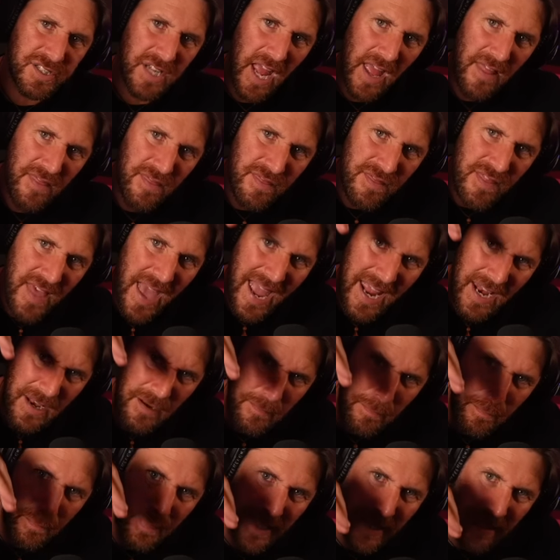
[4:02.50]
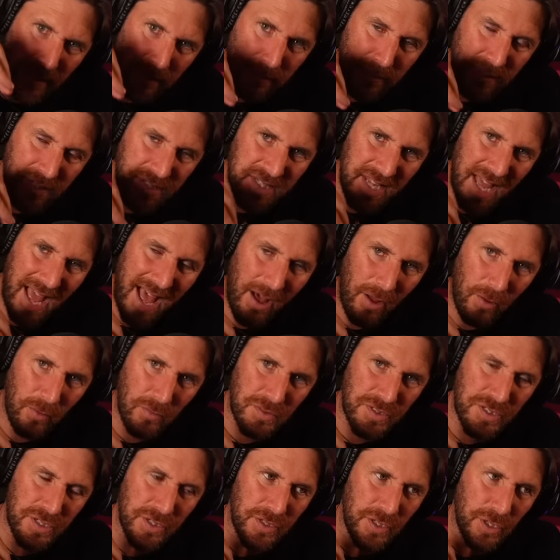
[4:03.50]
and then beams down
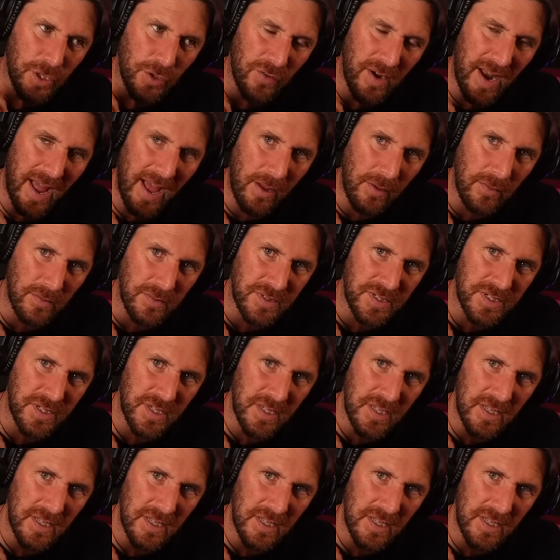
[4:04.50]
to the ground